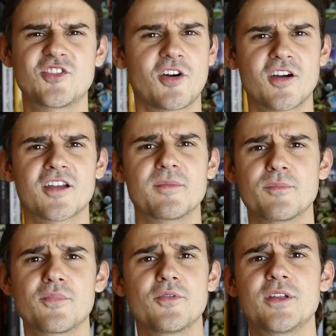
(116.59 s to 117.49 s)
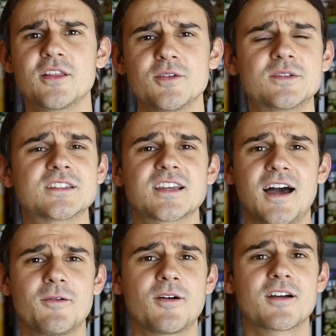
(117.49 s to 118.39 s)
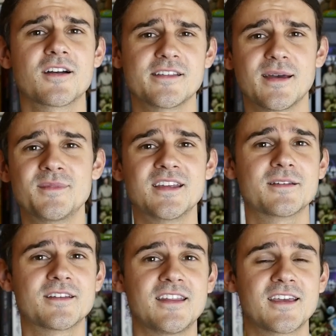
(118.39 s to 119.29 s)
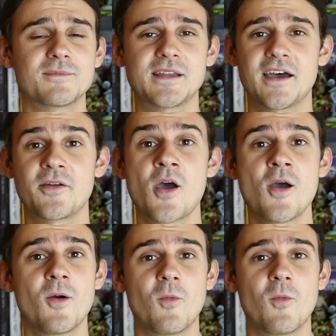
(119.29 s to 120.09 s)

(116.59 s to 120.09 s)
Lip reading: dark and broody Luke Skywalker attempting to take him down